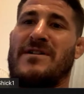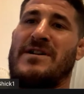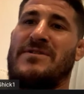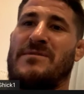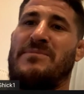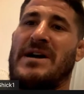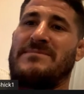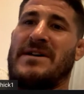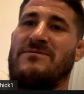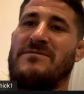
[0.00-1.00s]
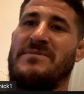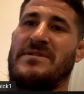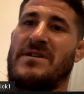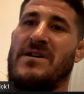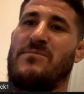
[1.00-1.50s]
in the pipe that we've been
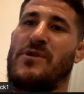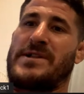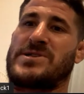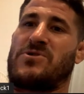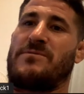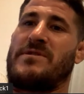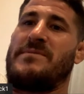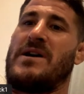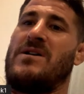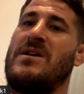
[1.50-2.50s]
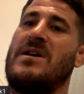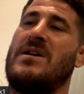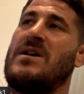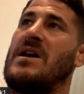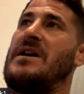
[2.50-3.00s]
brainstorming about.
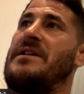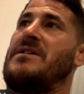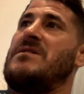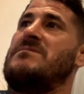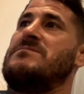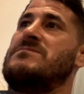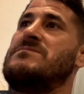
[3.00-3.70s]
And